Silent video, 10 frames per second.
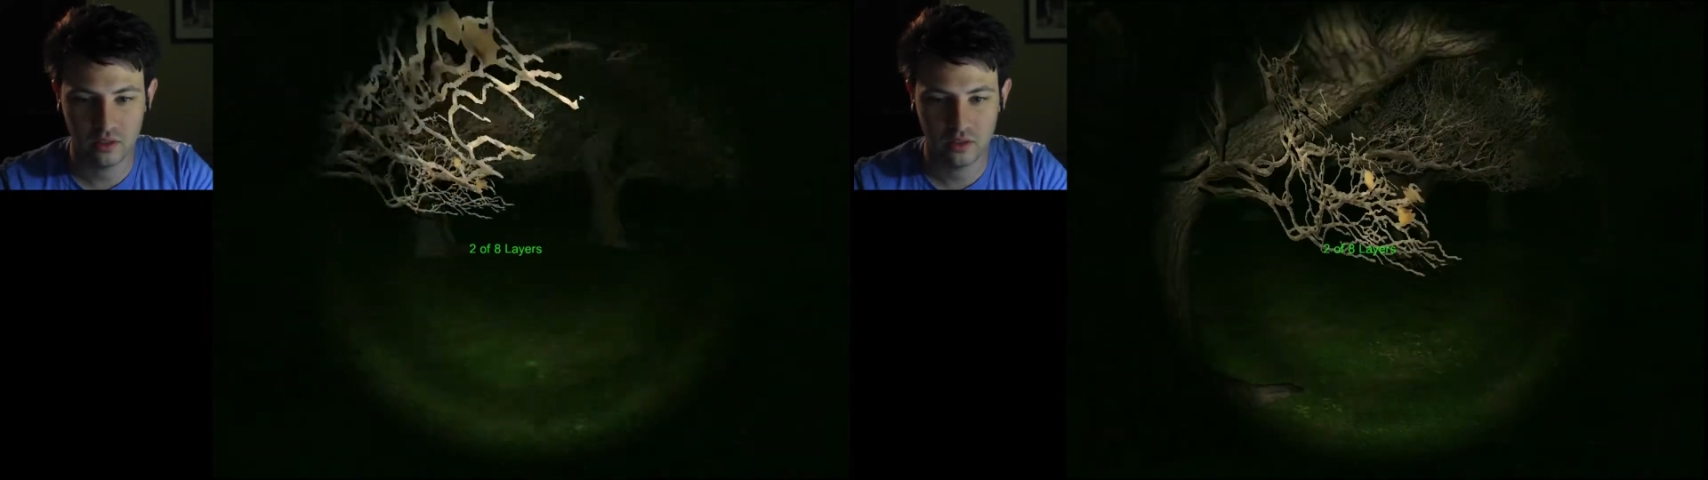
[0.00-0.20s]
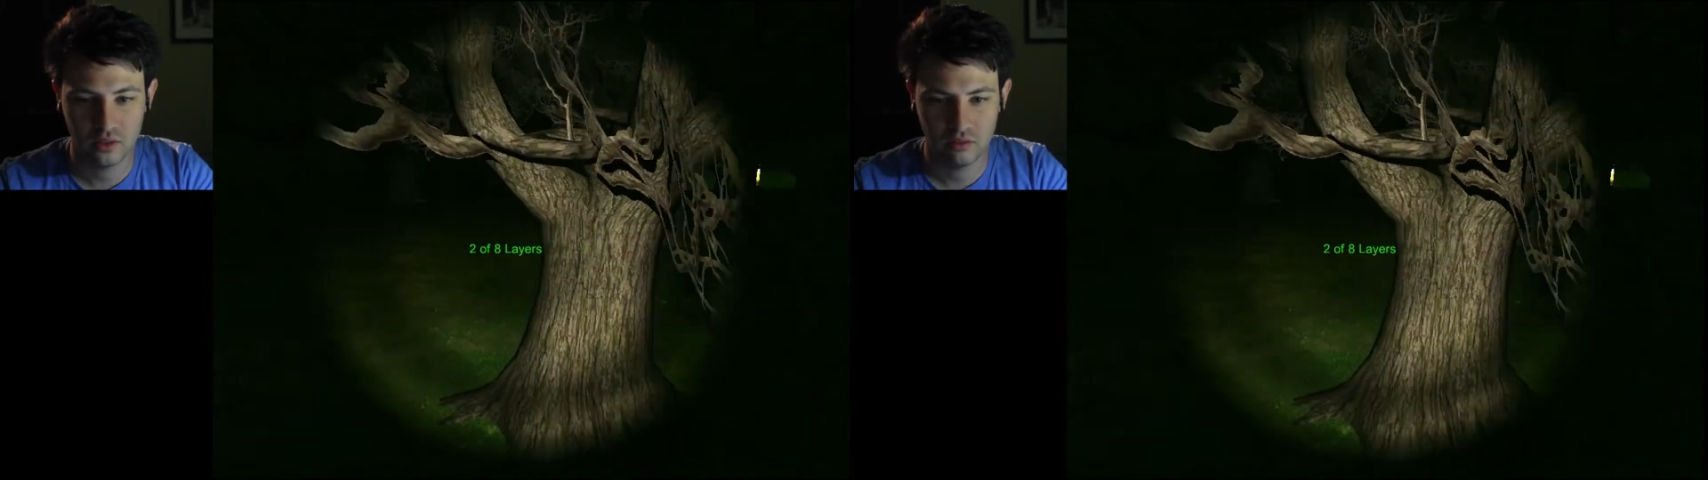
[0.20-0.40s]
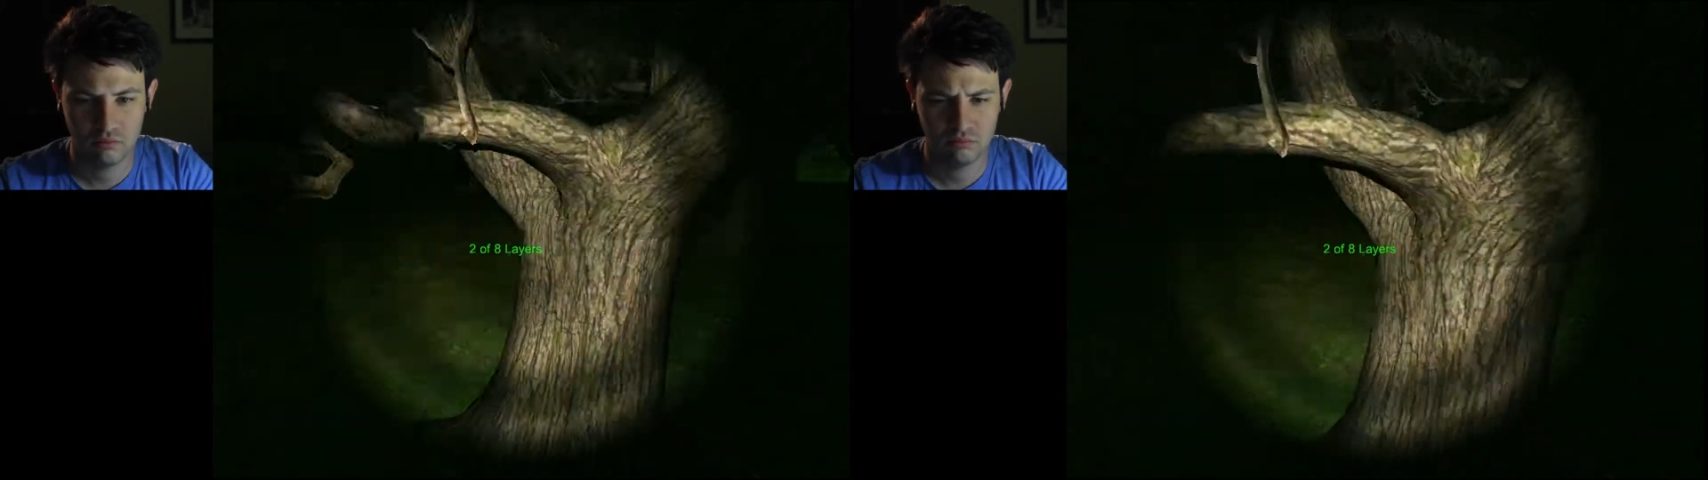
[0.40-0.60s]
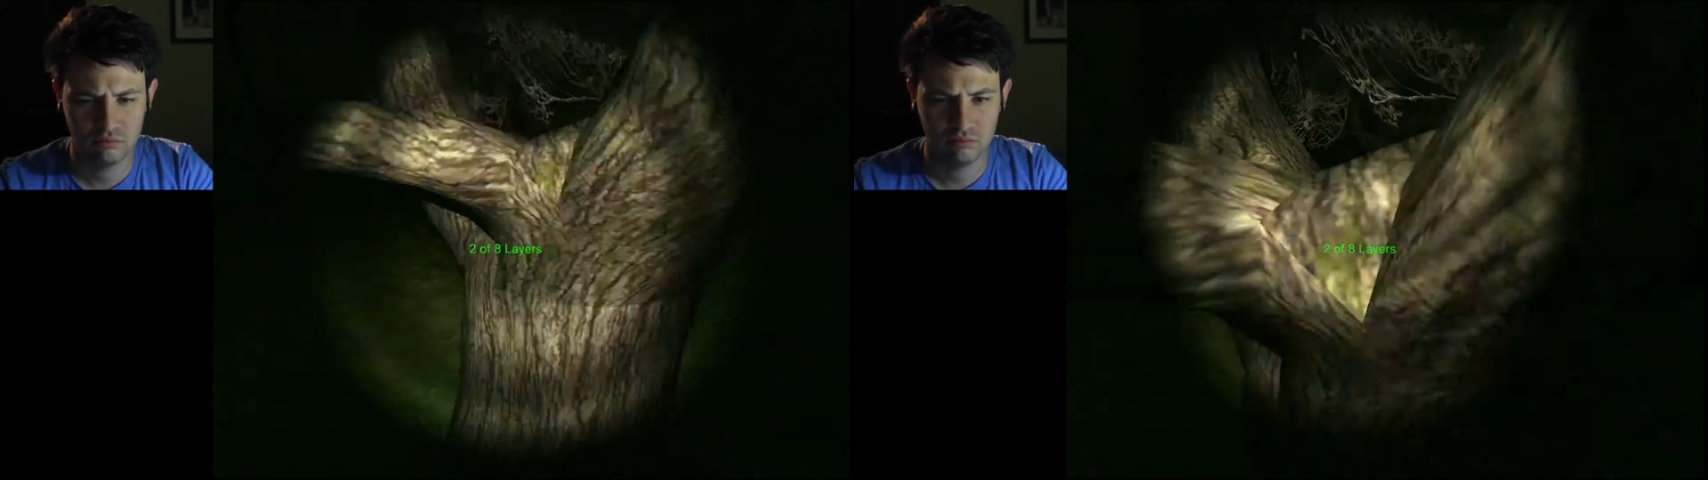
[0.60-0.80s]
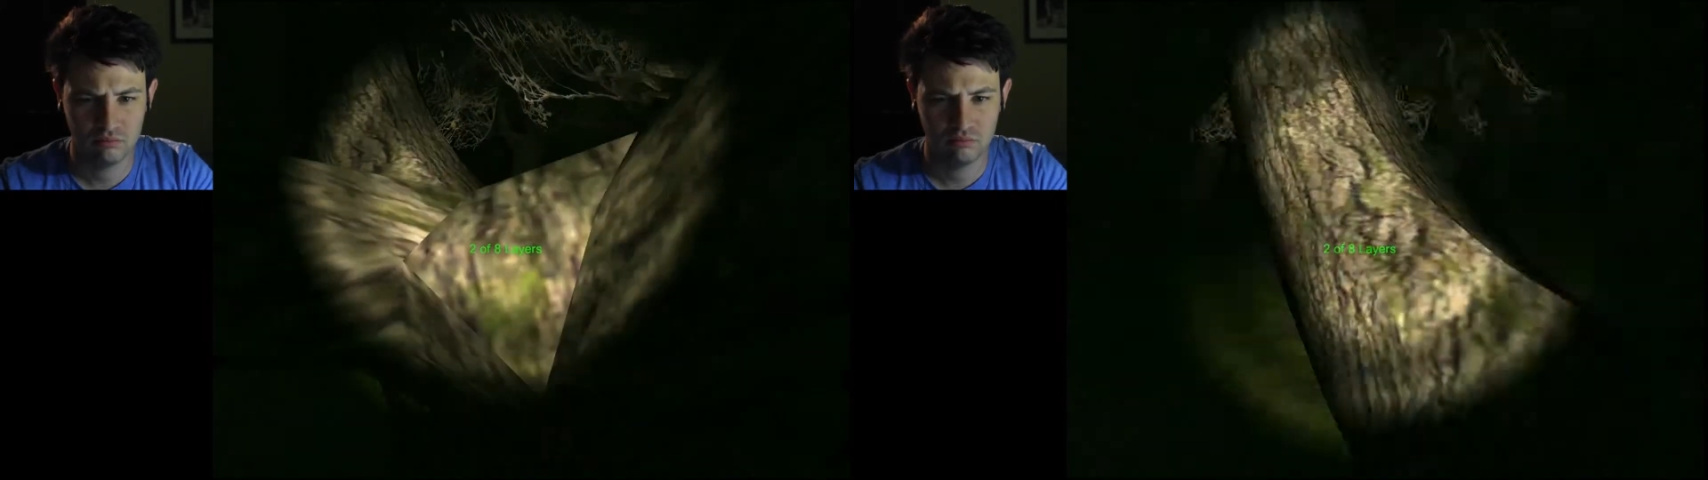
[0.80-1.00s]
We
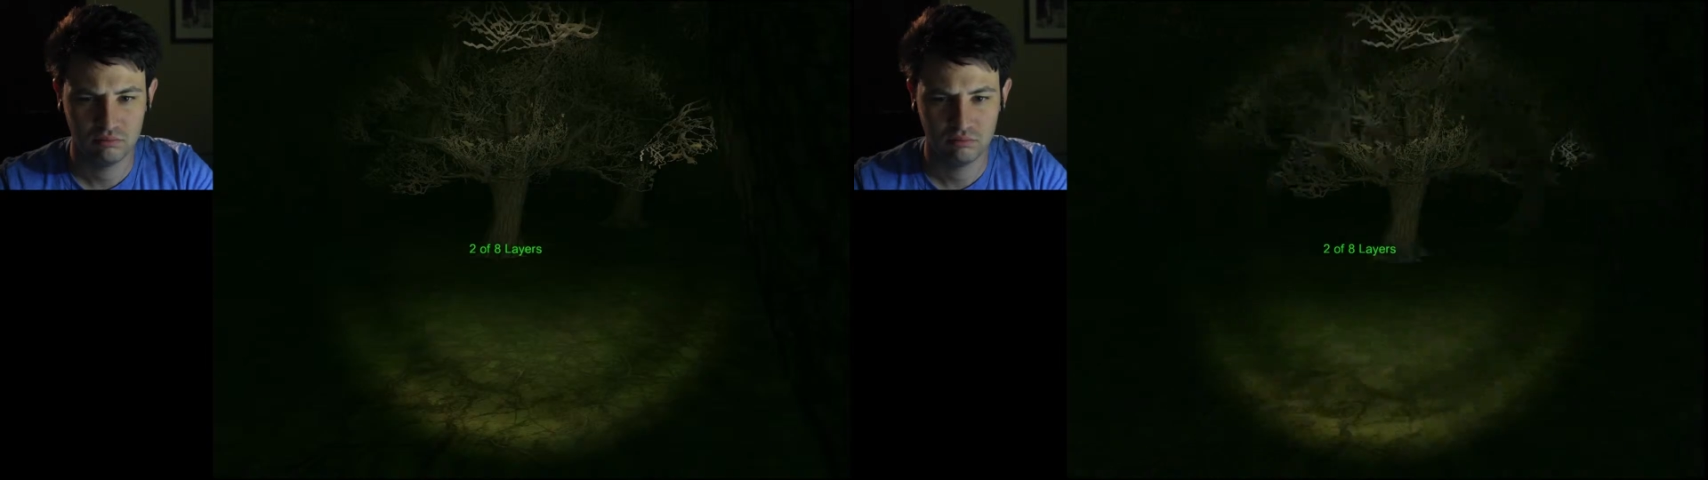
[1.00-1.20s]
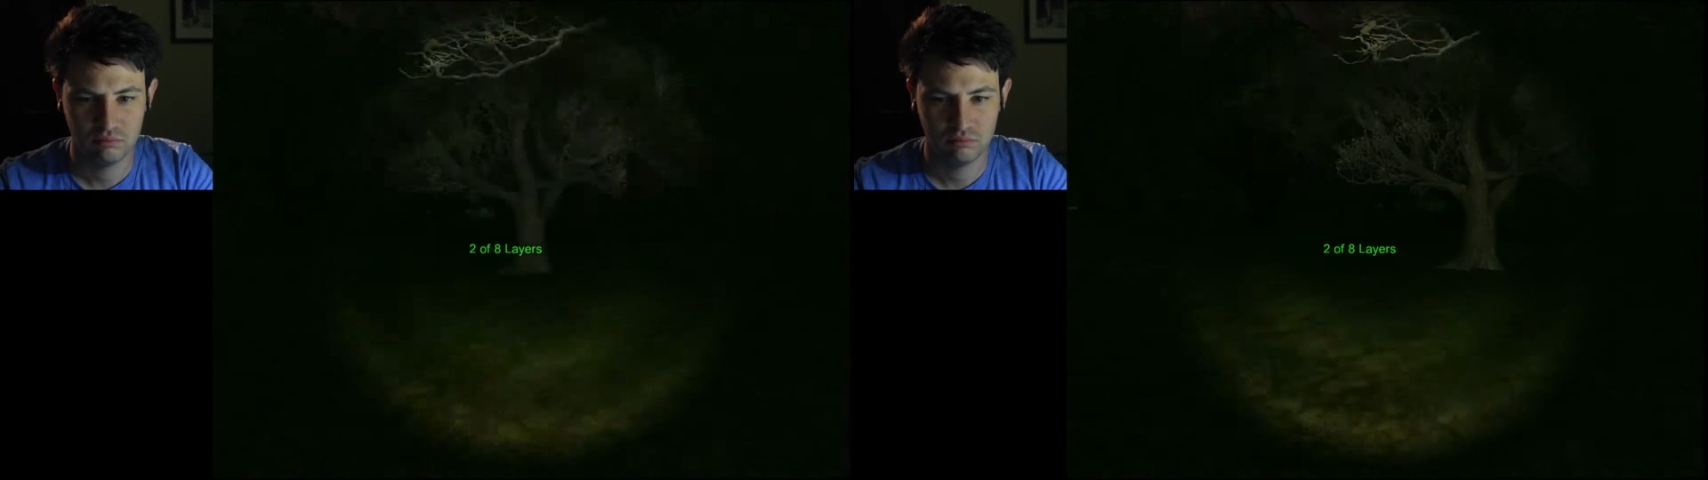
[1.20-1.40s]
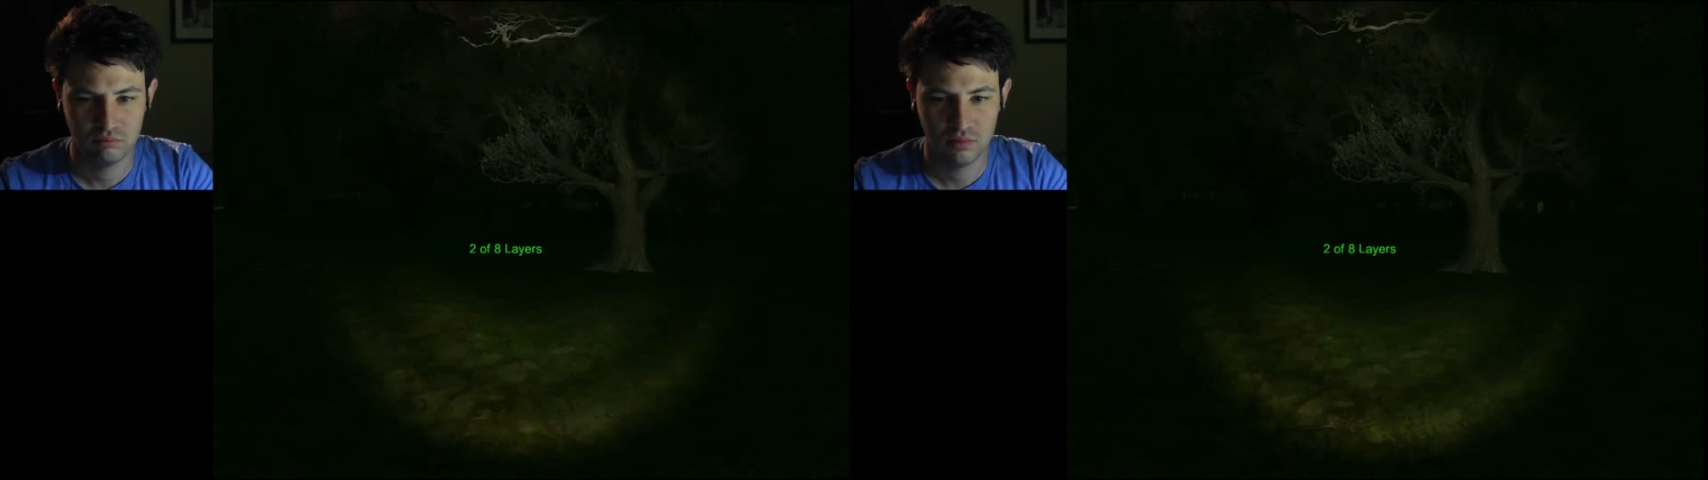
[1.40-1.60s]
can stay up late,